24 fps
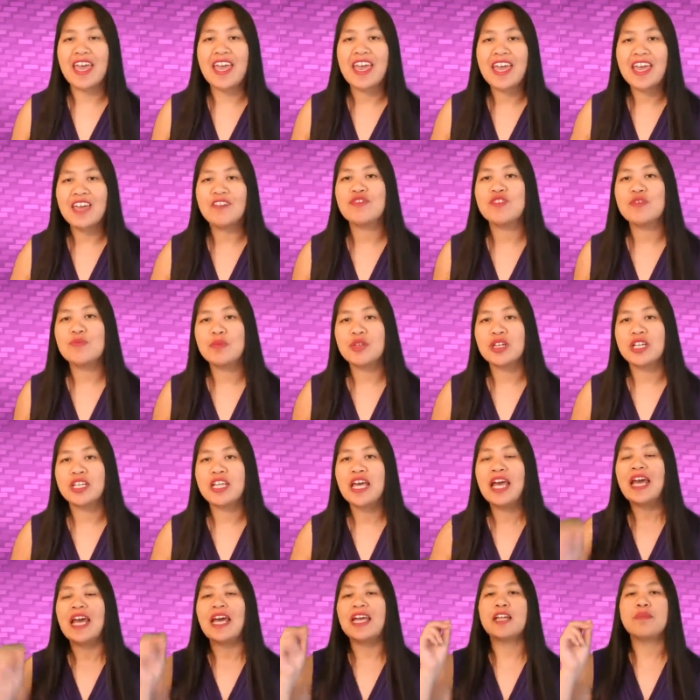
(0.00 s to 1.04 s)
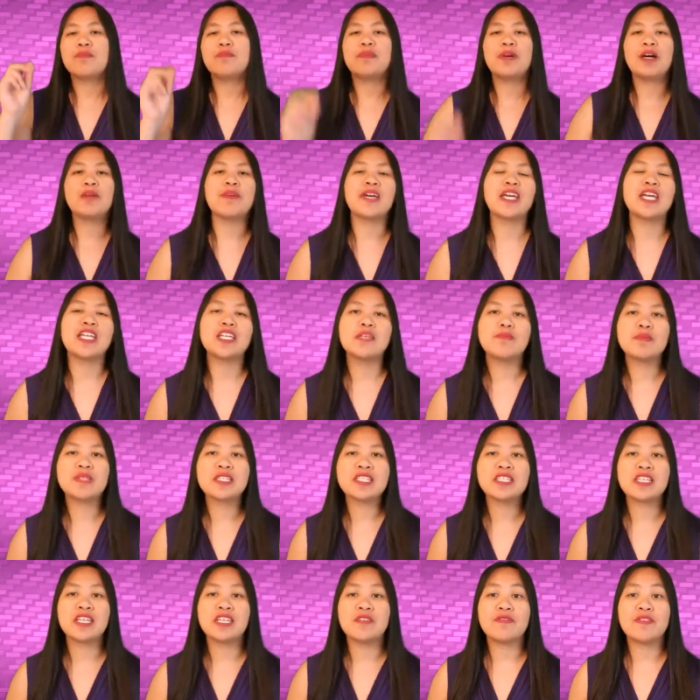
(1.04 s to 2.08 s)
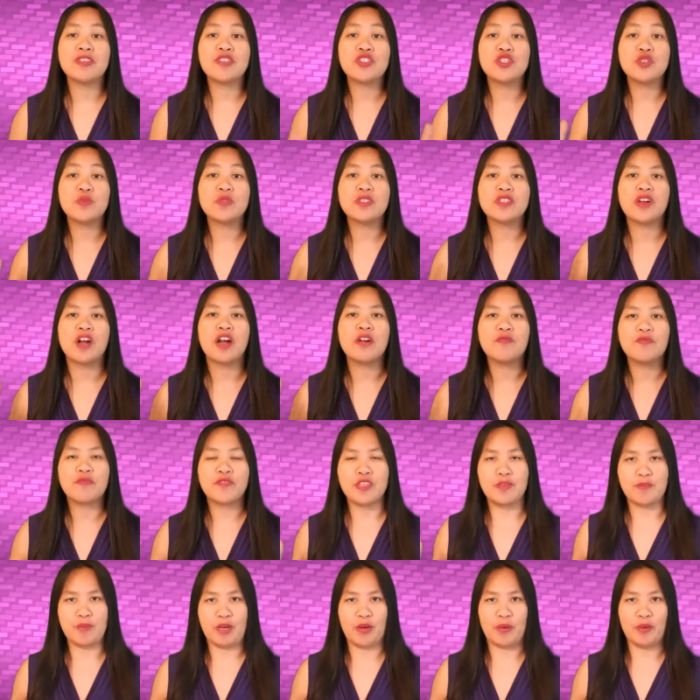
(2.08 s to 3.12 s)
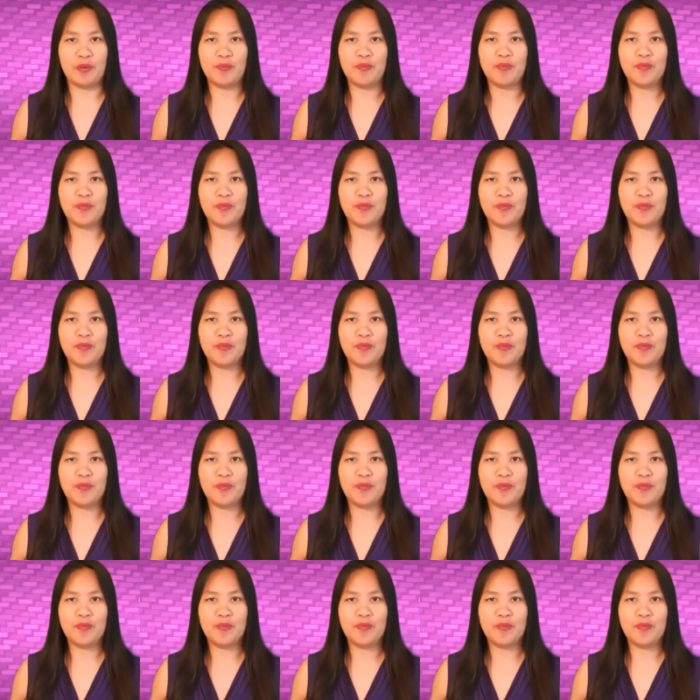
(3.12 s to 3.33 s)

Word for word: every month and about 80% of the users are female.